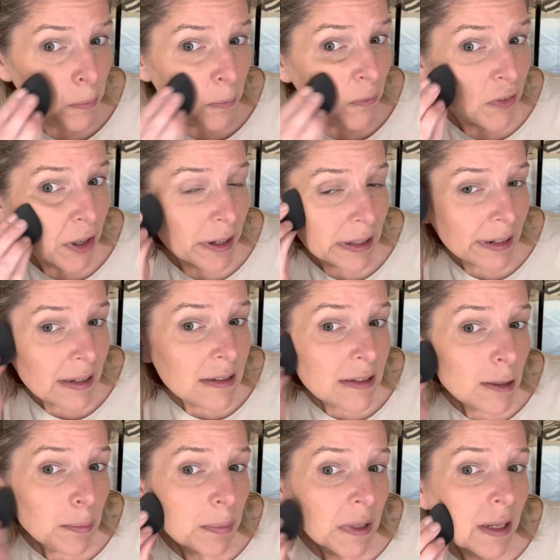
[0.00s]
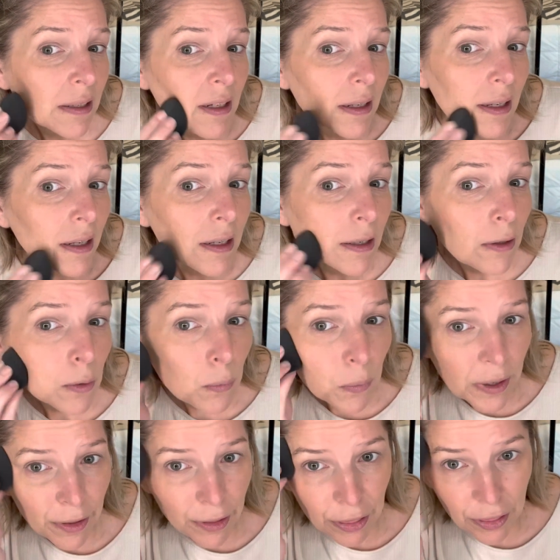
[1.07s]
very nicely blended in
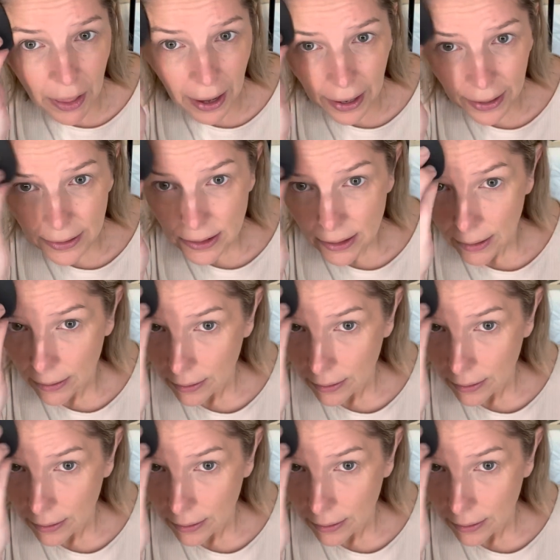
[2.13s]
with that